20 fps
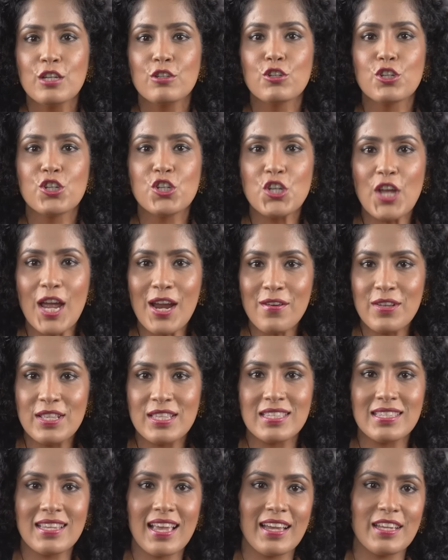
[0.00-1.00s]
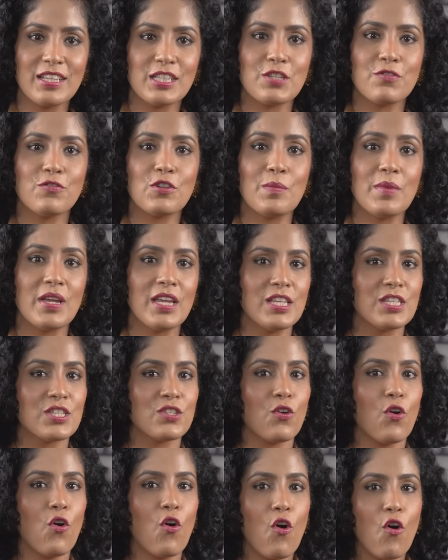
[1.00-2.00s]
To share insights from
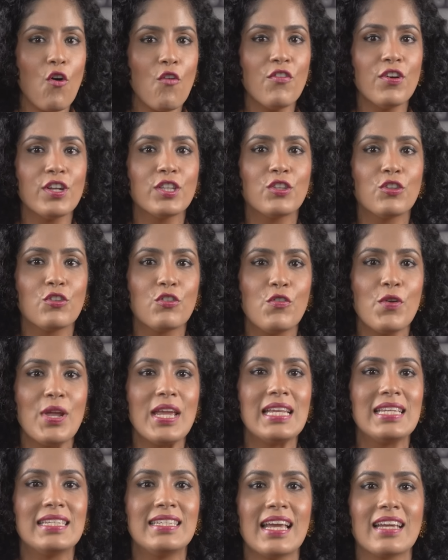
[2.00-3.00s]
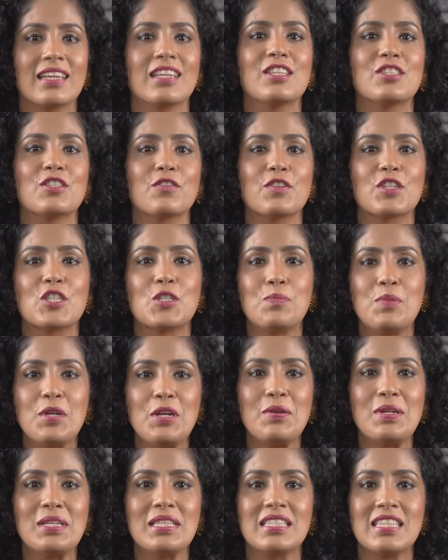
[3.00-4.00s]
his over three decades of
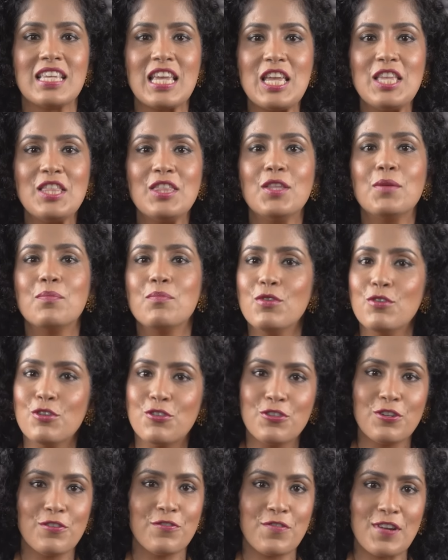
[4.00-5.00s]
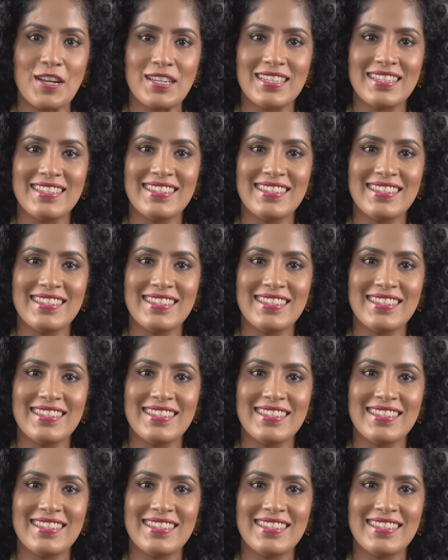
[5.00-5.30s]
experience in the mutual fund